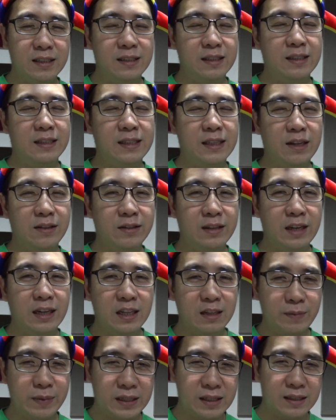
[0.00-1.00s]
it sounded a
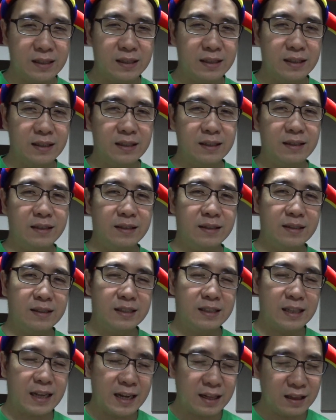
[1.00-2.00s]
little bit
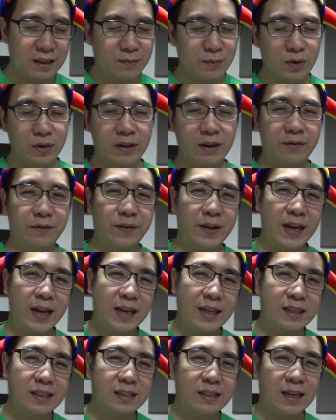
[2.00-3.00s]
slightly more
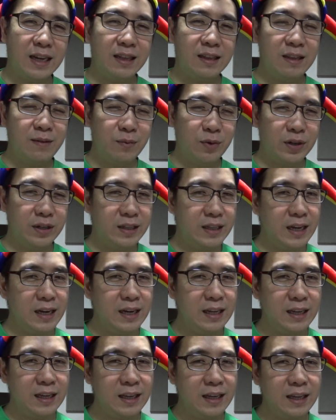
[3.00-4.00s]
refined, slightly more
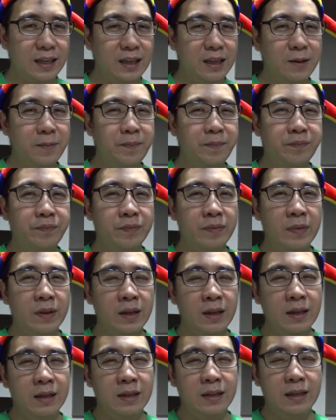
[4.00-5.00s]
delicate.
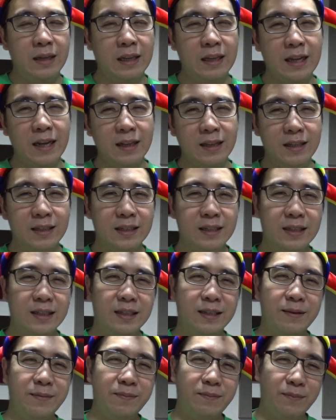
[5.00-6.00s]
It had
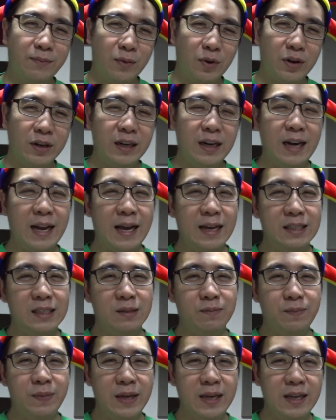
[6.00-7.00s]
a more relaxed
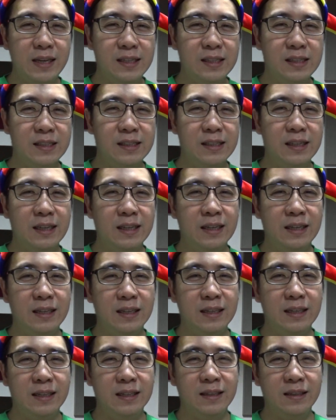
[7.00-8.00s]
space,
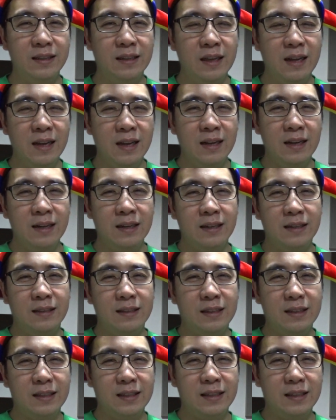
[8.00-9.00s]
and
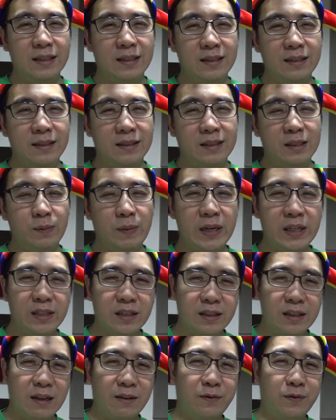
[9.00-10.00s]
the spatial
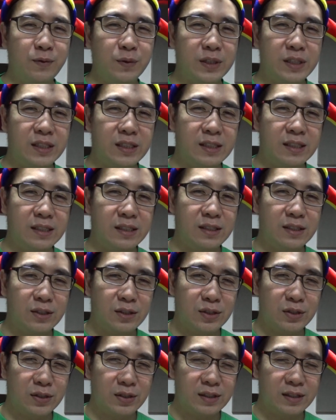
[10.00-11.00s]
depth was
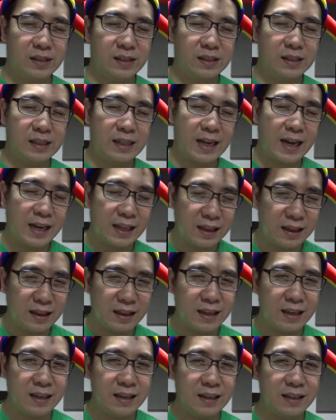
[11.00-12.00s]

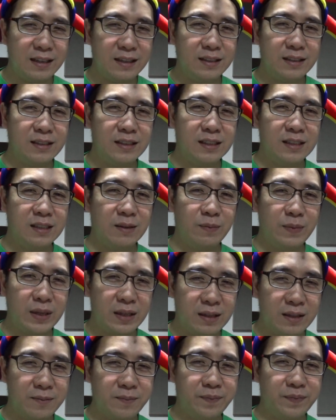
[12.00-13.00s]
slightly just a
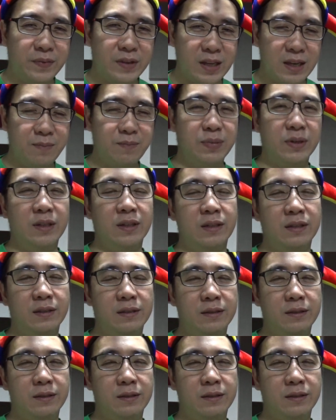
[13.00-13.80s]
bit deeper.